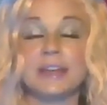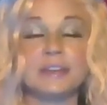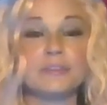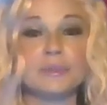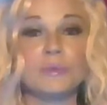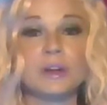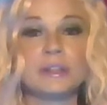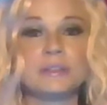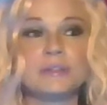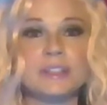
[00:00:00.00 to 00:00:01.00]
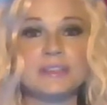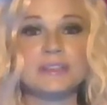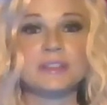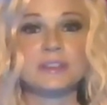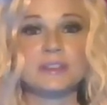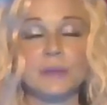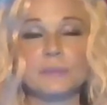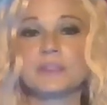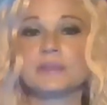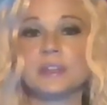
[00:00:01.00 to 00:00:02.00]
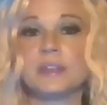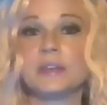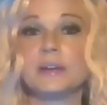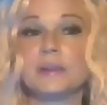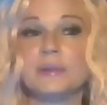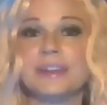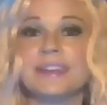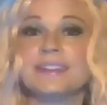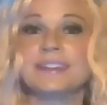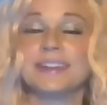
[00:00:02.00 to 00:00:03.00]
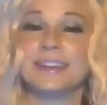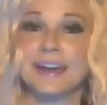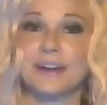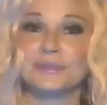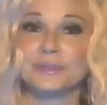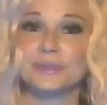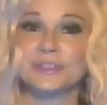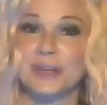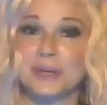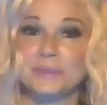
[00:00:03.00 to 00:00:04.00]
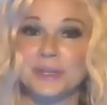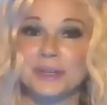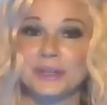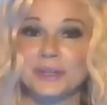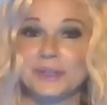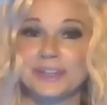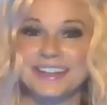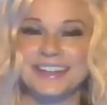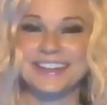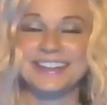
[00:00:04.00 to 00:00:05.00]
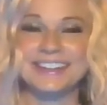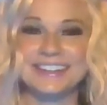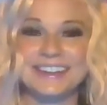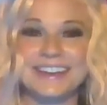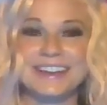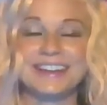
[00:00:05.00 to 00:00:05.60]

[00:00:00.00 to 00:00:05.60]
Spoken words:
And if you want, you can even stop this video and get out your sound maker and